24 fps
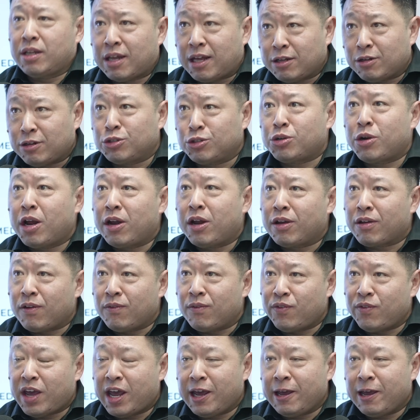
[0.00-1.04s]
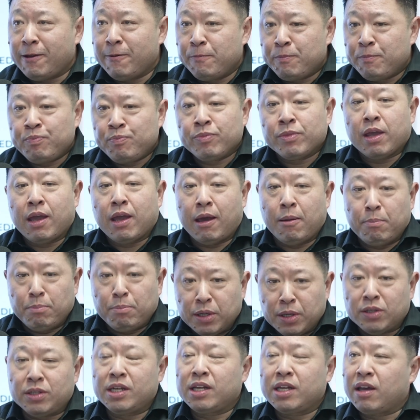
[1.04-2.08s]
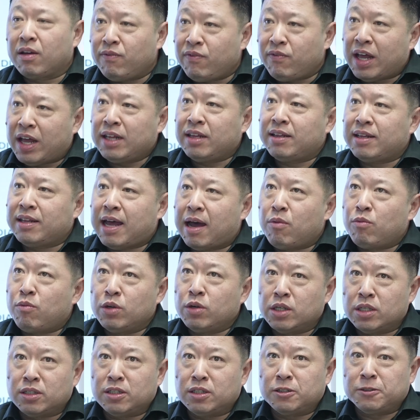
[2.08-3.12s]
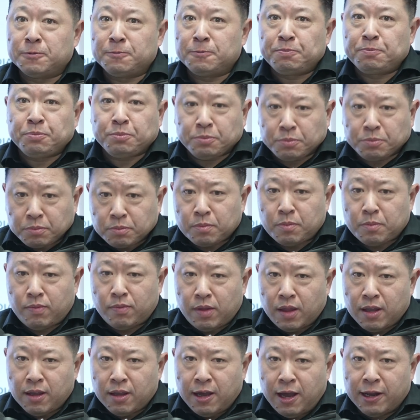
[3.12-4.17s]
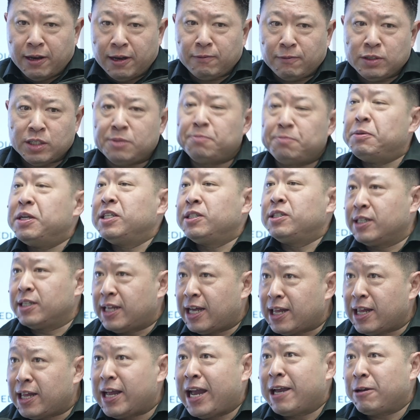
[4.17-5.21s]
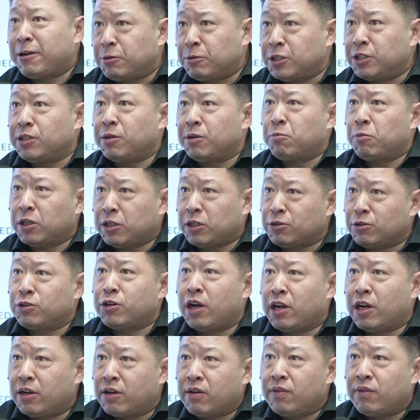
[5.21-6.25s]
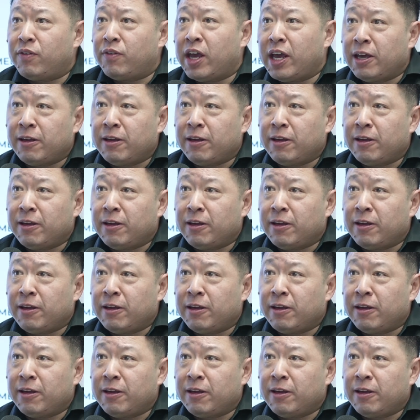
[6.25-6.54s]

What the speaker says: that they're trying to convey and building an event that will kind of speak to their language and what they're trying to convey.